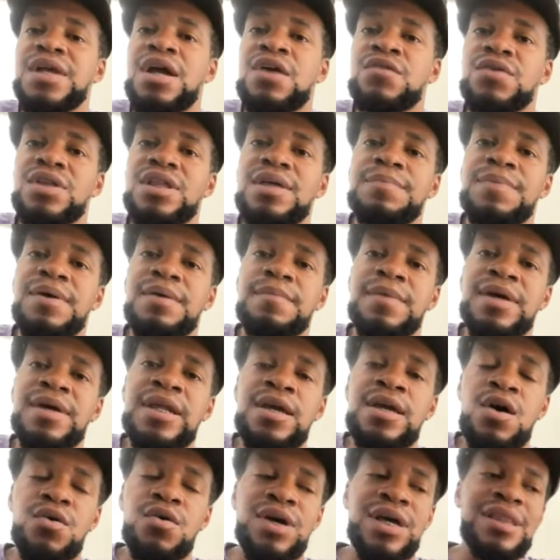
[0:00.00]
It really been
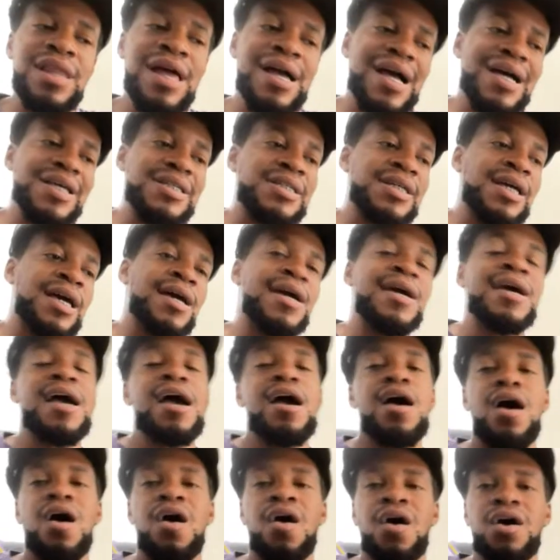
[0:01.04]
mediocre. And like I said,
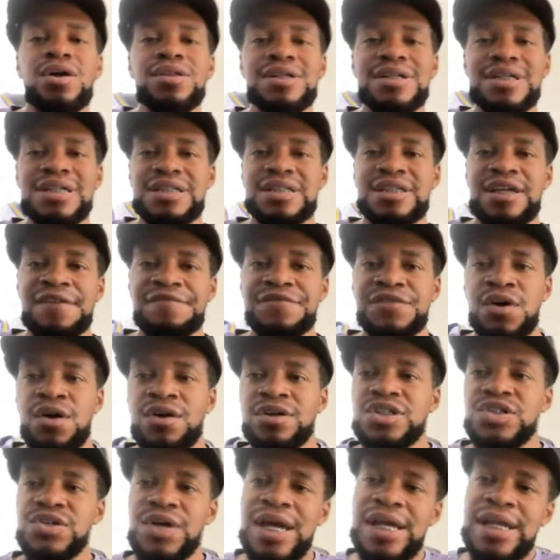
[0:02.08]
all of this stuff during
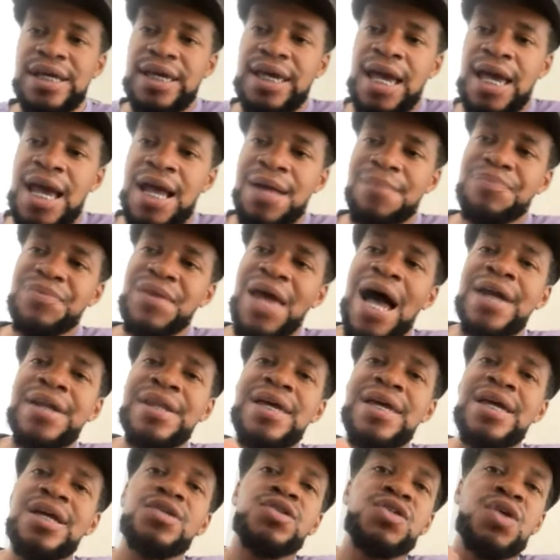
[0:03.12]
training camp, I
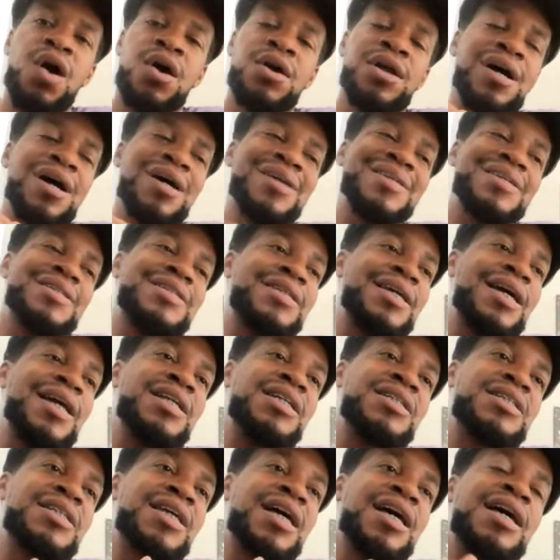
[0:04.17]
need y'all to understand
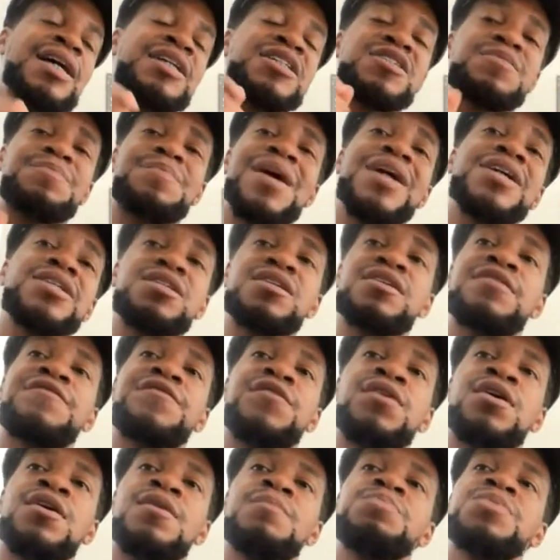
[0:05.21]
is that, especially
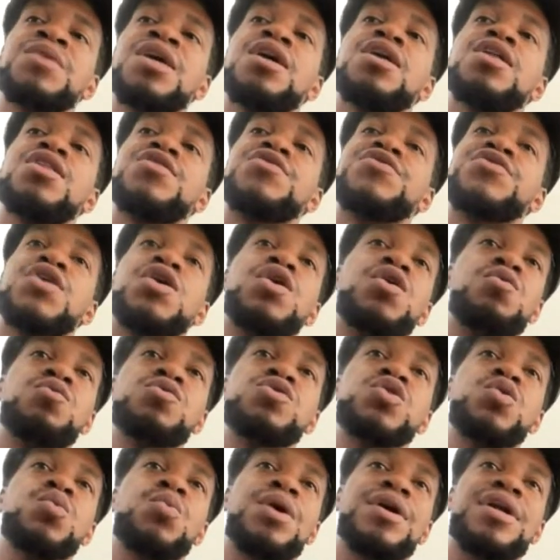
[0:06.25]
for those
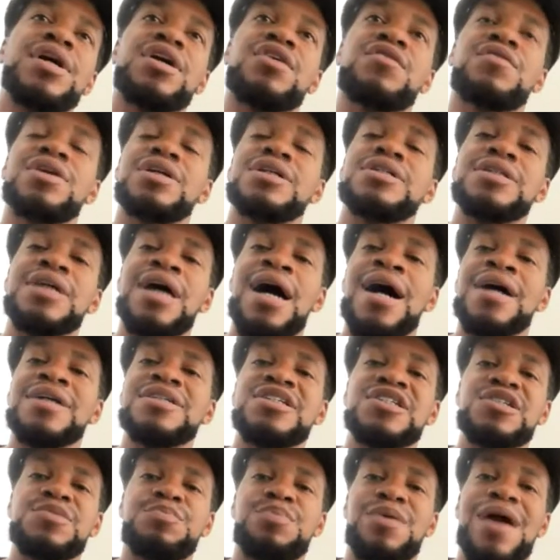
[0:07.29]
who want to criticize
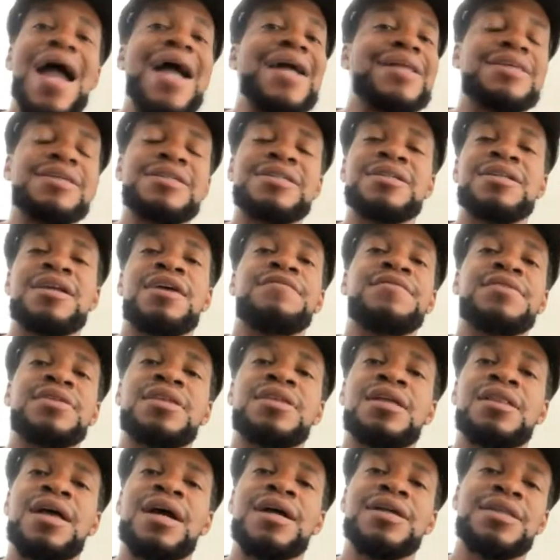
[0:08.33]
his practice and
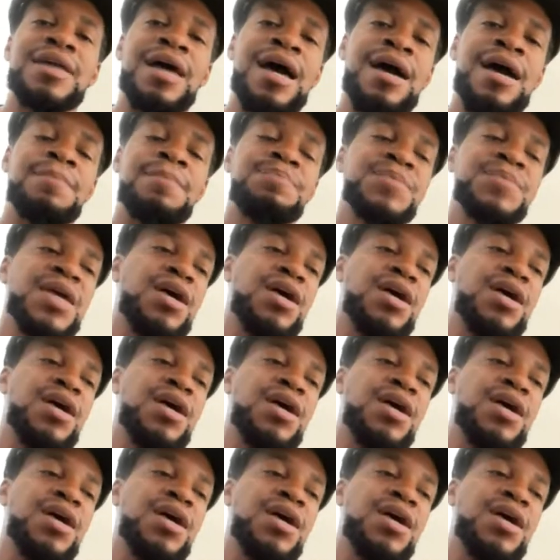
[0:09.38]
everything like that.